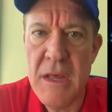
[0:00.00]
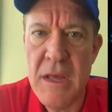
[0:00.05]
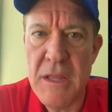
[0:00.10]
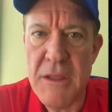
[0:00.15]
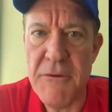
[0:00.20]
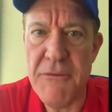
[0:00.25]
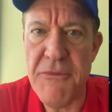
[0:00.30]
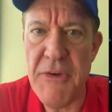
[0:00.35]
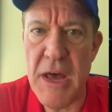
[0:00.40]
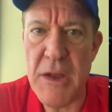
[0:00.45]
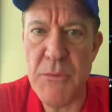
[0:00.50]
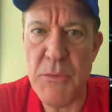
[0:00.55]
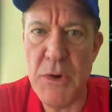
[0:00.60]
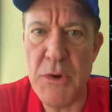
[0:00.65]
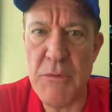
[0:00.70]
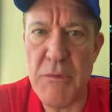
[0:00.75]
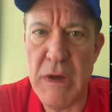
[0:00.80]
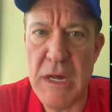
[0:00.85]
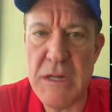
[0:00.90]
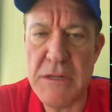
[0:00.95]
The Fed
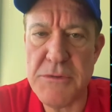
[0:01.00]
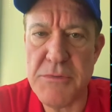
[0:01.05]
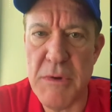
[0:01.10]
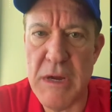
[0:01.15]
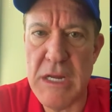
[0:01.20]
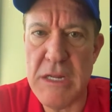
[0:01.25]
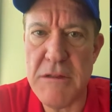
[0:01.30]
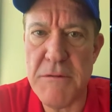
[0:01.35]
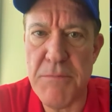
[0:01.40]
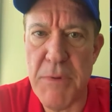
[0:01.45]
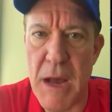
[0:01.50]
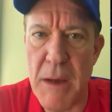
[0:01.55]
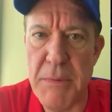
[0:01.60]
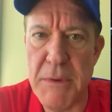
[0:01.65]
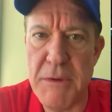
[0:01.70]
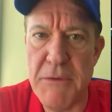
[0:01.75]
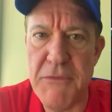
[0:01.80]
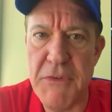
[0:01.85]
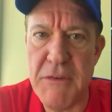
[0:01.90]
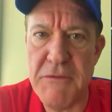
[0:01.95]
will raise rates
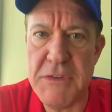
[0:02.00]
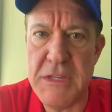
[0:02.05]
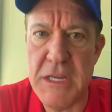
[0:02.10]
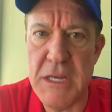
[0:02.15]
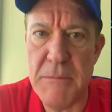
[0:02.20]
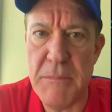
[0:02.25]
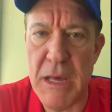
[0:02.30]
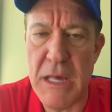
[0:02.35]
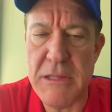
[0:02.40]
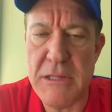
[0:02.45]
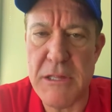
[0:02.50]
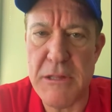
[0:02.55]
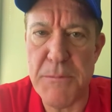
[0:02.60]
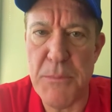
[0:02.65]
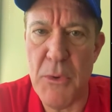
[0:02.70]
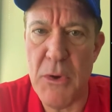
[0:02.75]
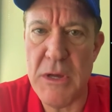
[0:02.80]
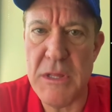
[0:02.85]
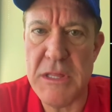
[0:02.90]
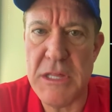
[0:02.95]
probably 50 basis
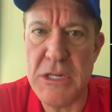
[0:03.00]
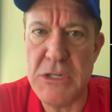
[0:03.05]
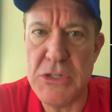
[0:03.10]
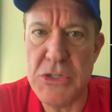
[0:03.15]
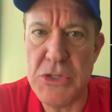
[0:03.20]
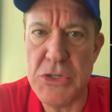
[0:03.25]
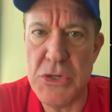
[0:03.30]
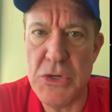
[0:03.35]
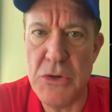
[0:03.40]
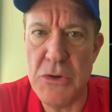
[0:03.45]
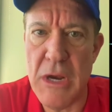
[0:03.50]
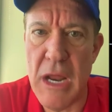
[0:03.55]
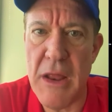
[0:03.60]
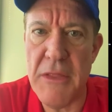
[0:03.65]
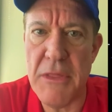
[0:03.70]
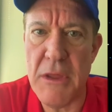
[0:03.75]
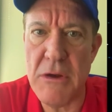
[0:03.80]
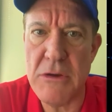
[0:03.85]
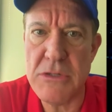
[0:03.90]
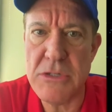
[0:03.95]
points in June
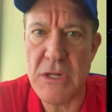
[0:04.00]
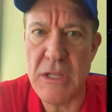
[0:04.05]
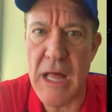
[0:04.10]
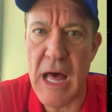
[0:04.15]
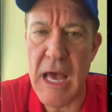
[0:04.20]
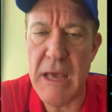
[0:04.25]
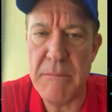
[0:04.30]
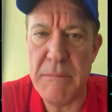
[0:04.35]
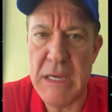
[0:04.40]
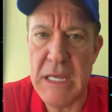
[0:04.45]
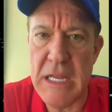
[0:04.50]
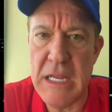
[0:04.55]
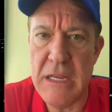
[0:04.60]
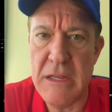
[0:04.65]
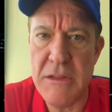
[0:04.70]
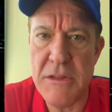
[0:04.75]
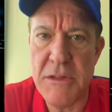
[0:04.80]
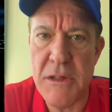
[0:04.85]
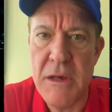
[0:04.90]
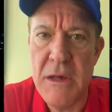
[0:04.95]
and their July
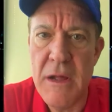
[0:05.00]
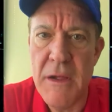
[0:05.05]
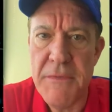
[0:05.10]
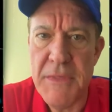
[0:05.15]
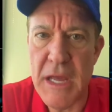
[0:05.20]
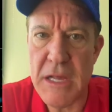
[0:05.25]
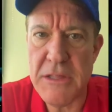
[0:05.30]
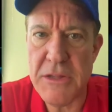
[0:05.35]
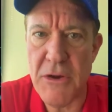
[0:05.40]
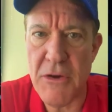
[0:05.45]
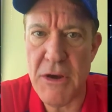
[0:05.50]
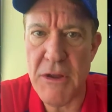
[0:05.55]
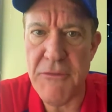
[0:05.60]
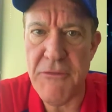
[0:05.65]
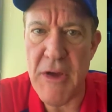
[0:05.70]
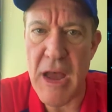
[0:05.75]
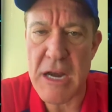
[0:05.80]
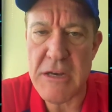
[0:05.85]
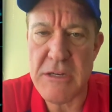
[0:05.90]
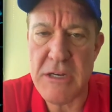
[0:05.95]
meetings. That's already
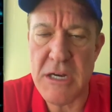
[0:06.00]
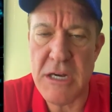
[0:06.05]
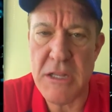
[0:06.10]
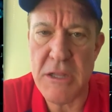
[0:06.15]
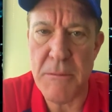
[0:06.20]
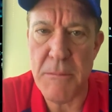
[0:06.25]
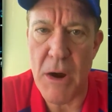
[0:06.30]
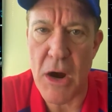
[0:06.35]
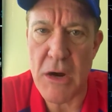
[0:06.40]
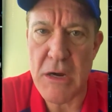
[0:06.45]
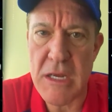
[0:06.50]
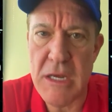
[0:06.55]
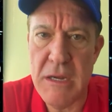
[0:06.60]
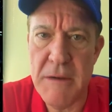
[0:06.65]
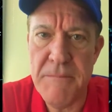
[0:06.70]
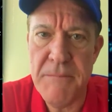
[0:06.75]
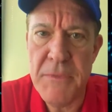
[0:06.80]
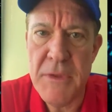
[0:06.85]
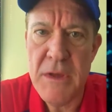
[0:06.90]
factored into the market.